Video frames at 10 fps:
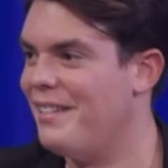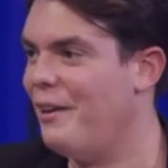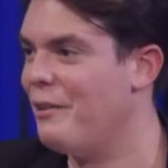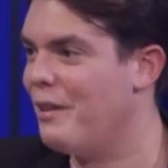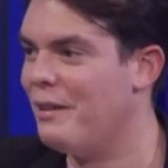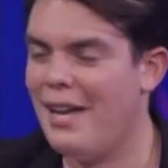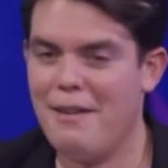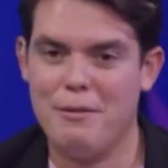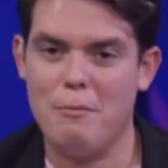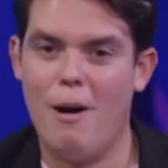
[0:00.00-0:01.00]
You can have
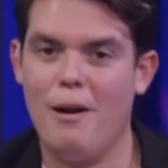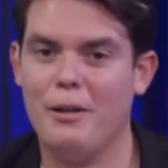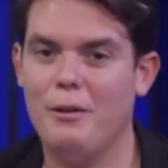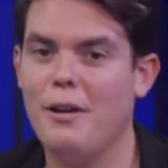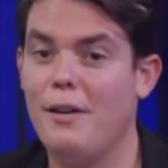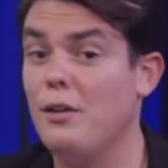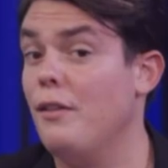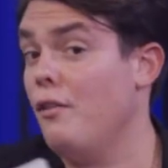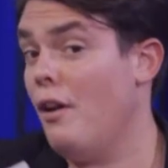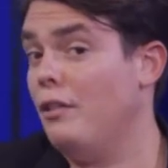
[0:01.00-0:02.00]
a walk, you know, and after, if
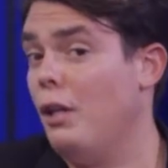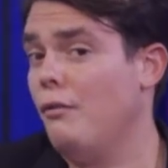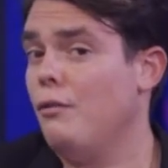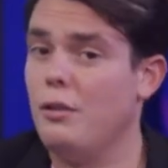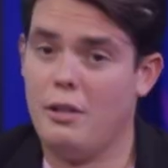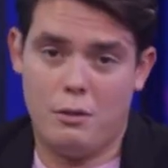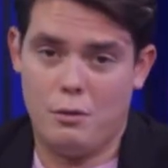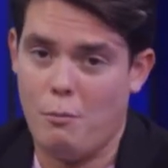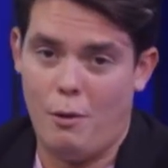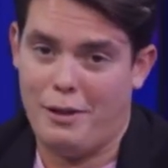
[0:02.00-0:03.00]
you have a lot of food, you can also
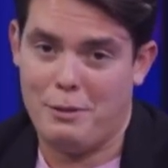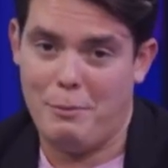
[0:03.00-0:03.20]
walk as well.